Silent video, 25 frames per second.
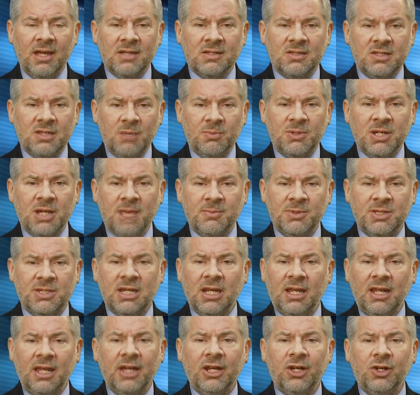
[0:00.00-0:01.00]
Sometimes
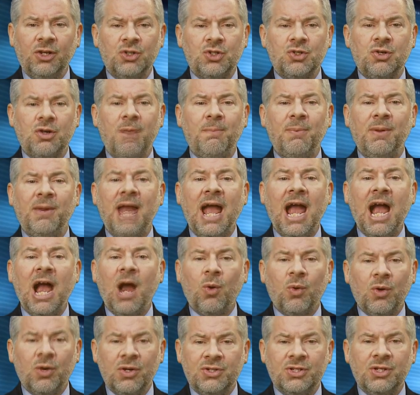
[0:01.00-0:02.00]
delaying your trip an
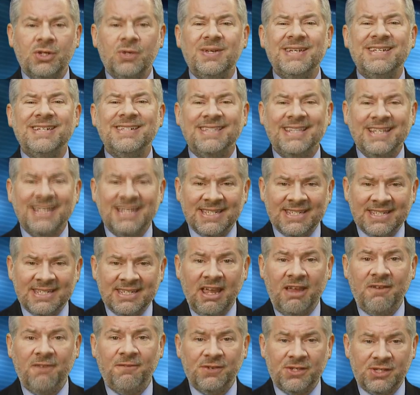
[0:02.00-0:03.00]
hour or two is the
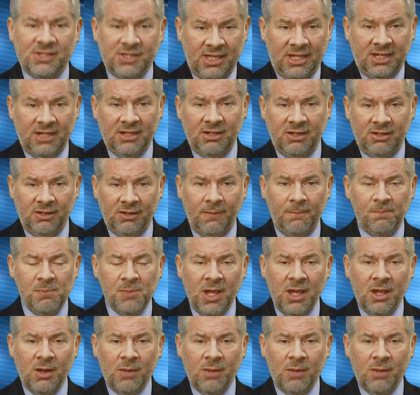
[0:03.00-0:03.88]
safest thing to do.